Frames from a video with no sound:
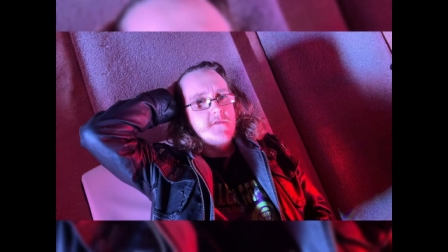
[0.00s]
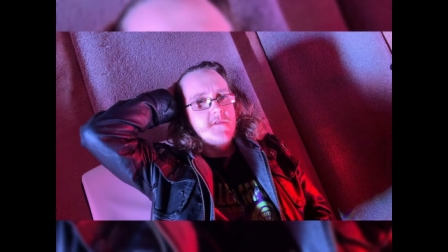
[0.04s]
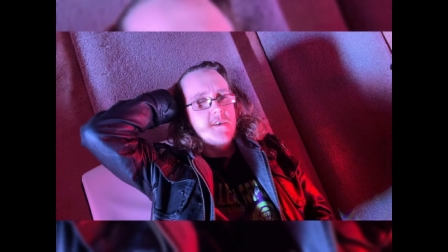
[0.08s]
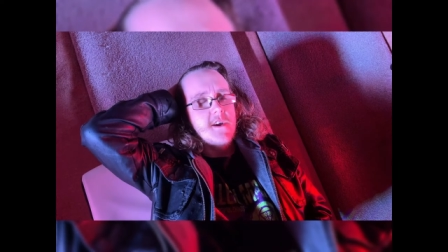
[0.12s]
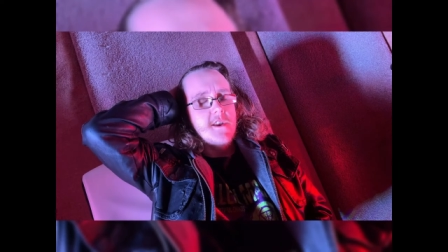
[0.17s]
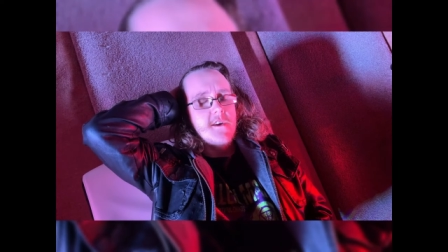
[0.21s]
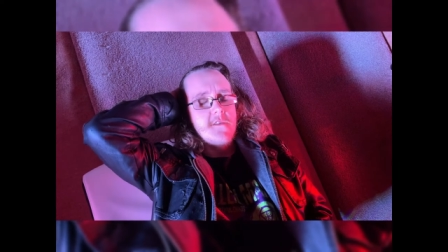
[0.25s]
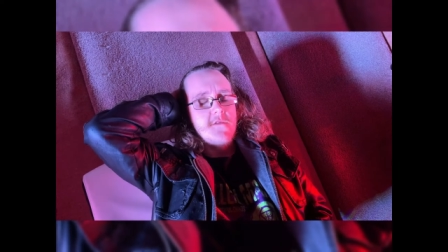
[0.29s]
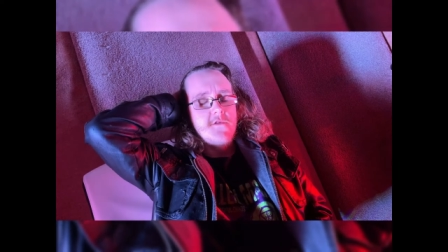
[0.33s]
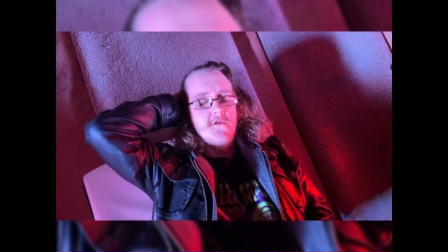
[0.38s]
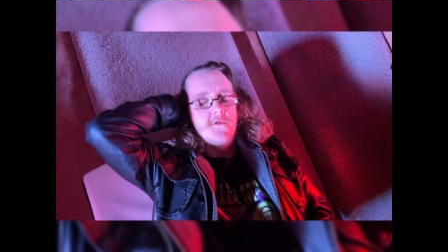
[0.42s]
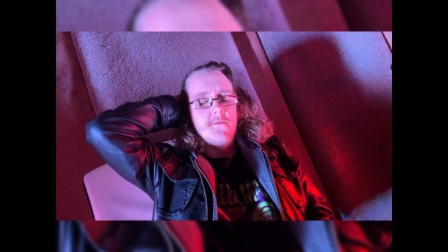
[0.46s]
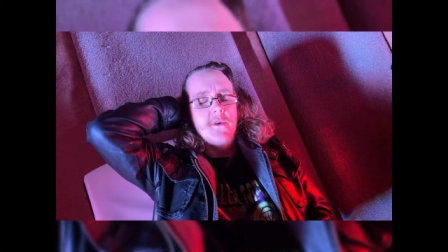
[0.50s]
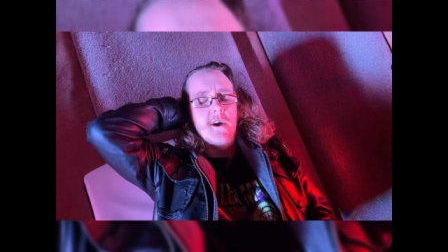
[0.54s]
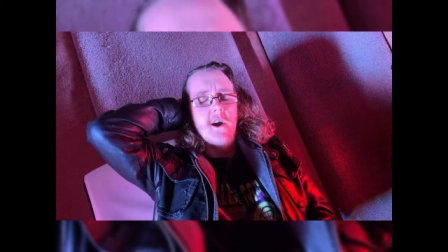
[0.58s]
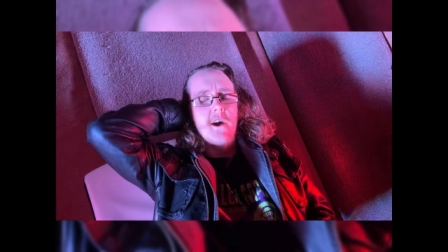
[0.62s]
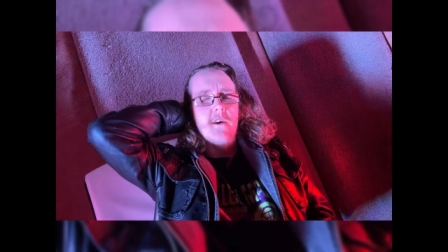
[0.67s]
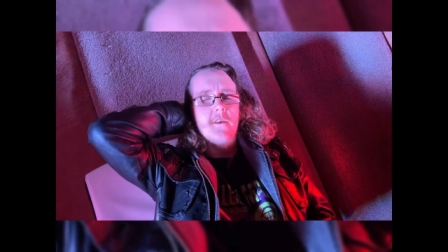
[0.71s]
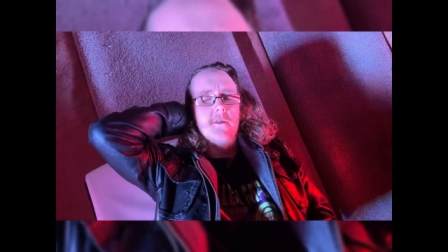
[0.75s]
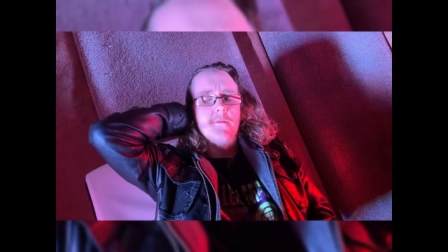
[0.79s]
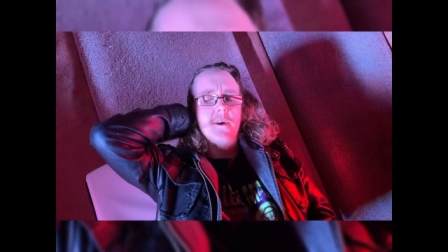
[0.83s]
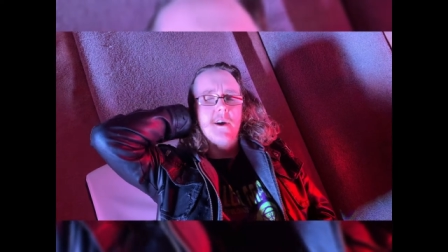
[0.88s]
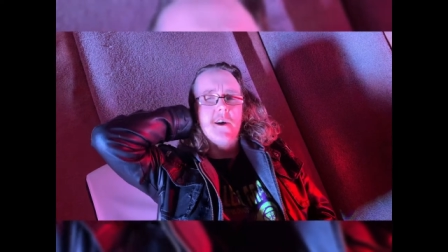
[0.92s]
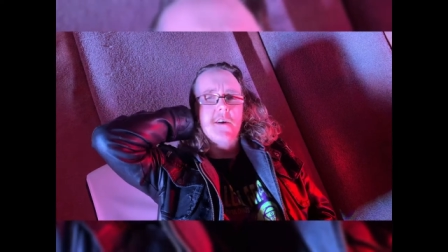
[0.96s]
done a few
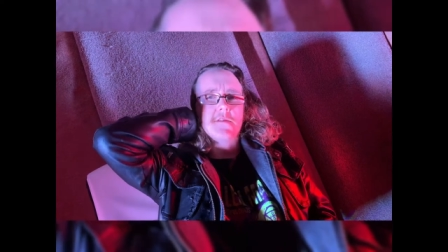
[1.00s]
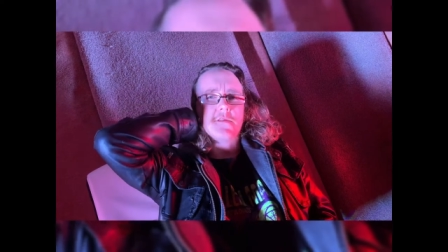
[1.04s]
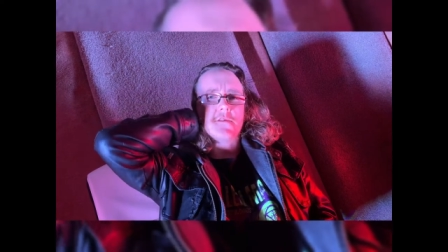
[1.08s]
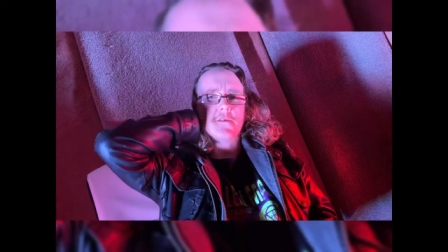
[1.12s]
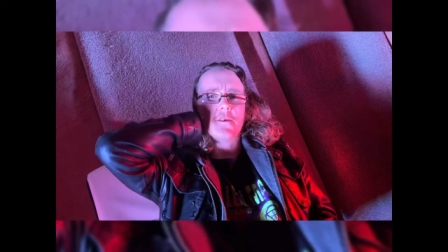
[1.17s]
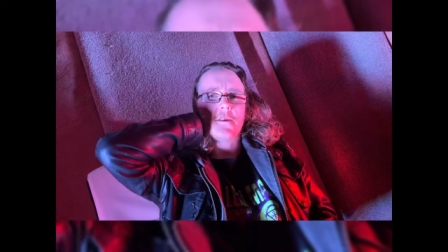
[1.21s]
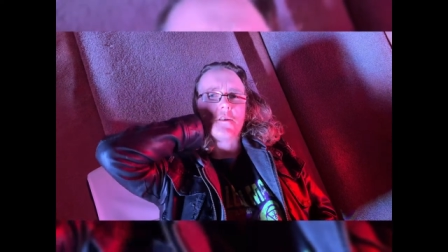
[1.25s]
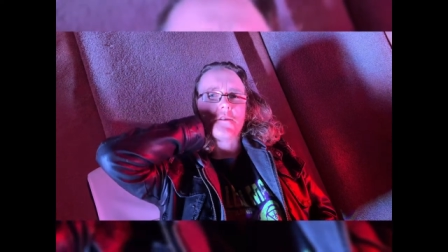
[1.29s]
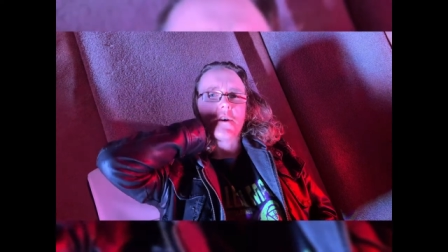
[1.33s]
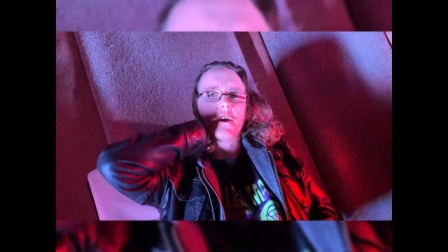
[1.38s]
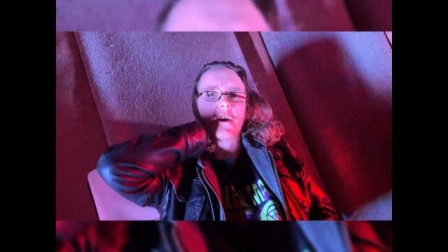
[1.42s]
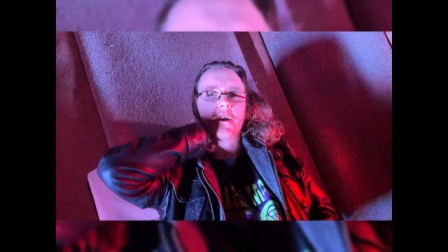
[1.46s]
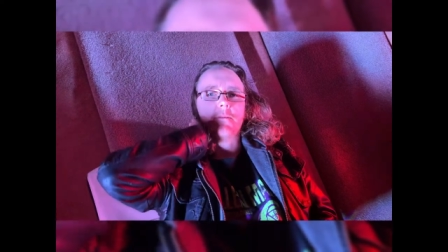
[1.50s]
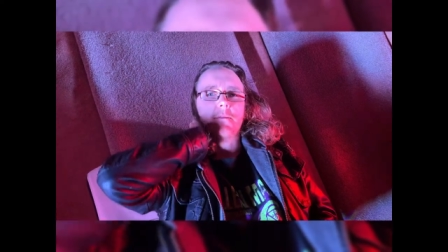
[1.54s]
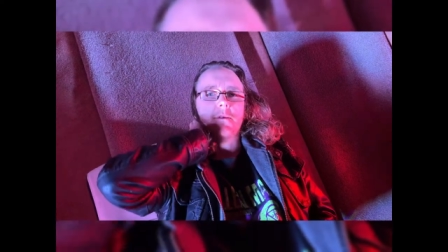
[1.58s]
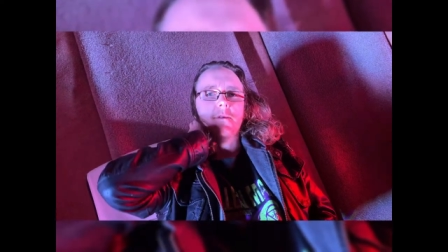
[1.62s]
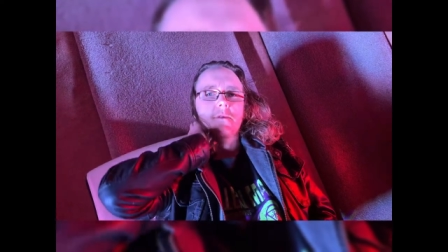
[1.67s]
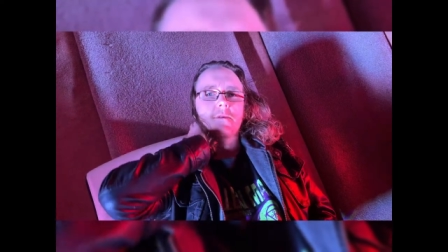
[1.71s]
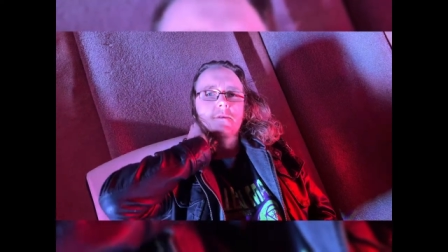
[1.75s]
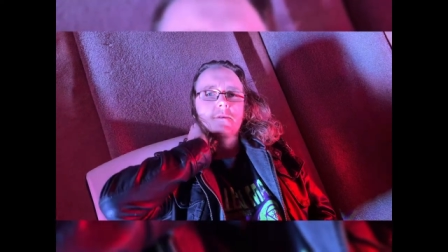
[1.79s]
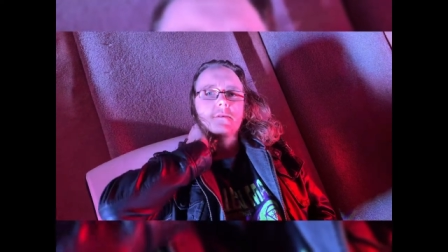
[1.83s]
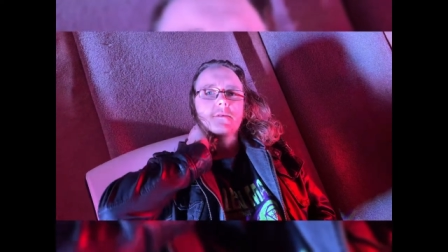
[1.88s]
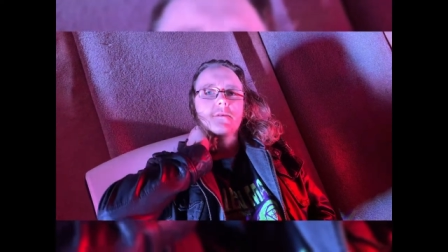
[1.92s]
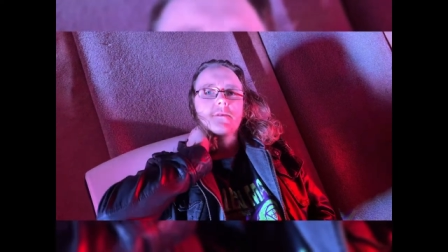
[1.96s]
battle bands in our time,
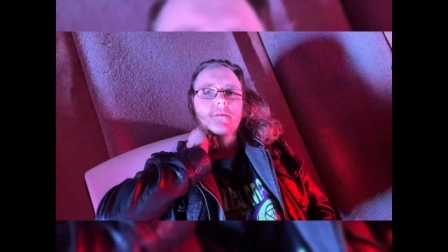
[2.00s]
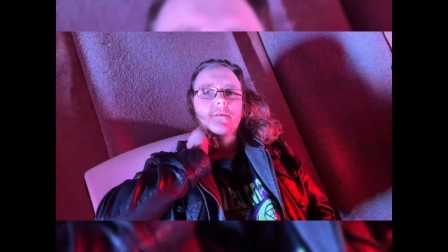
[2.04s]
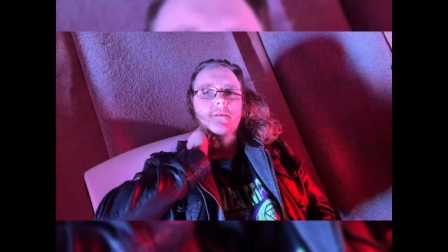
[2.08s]
and